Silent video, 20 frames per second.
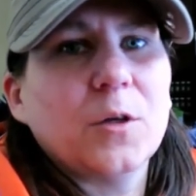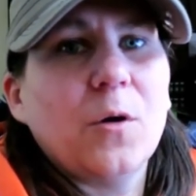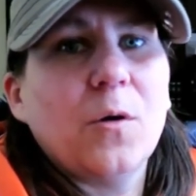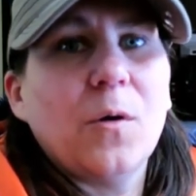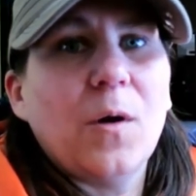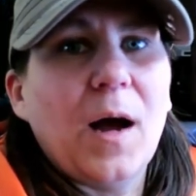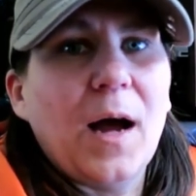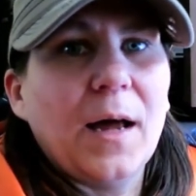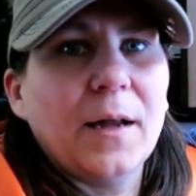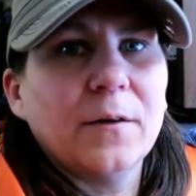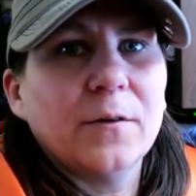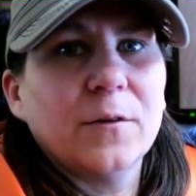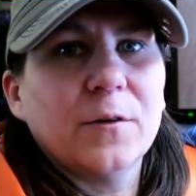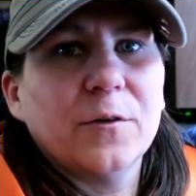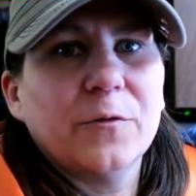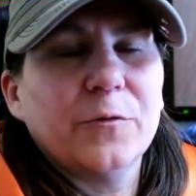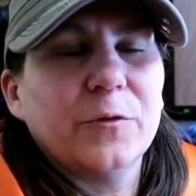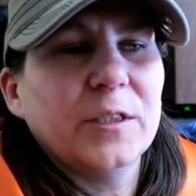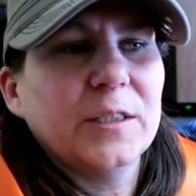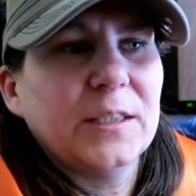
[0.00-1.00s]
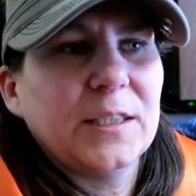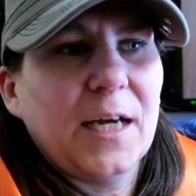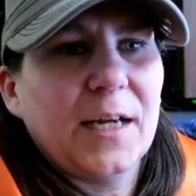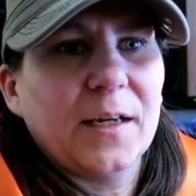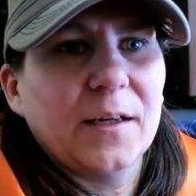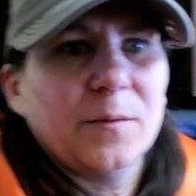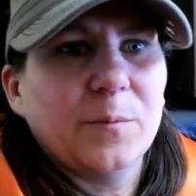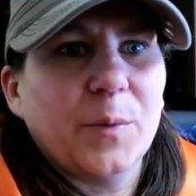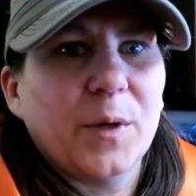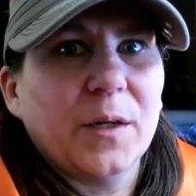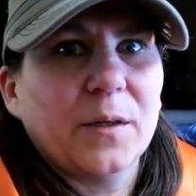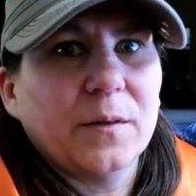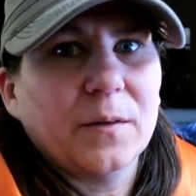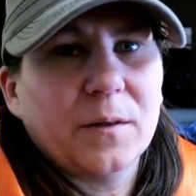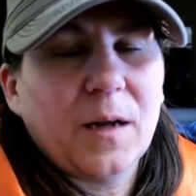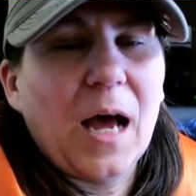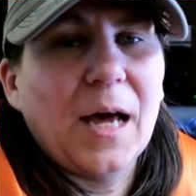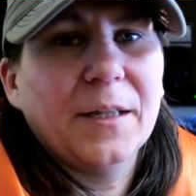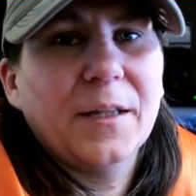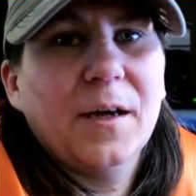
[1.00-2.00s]
So I don't know if we said it,
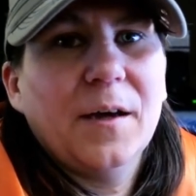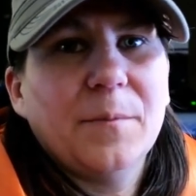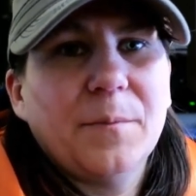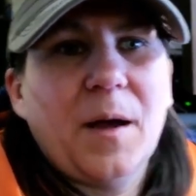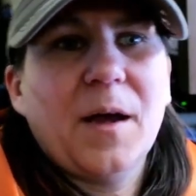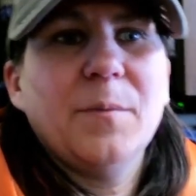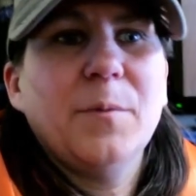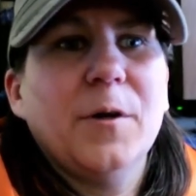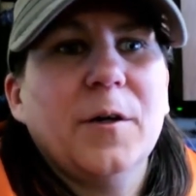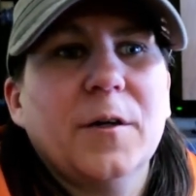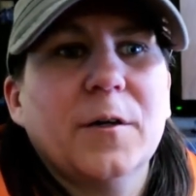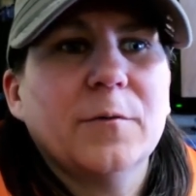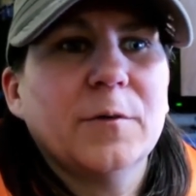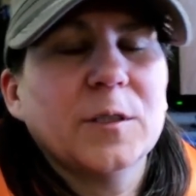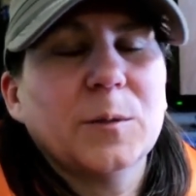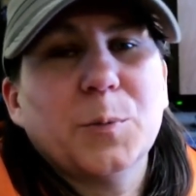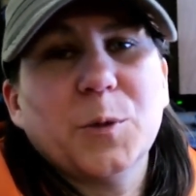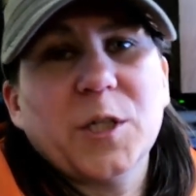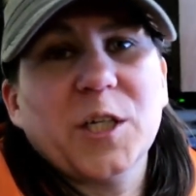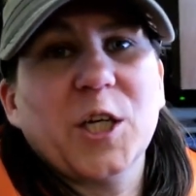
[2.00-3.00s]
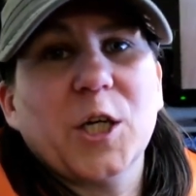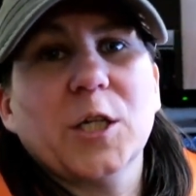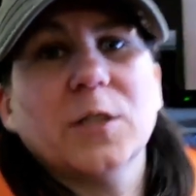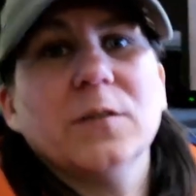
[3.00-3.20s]
but I thought my burger was pretty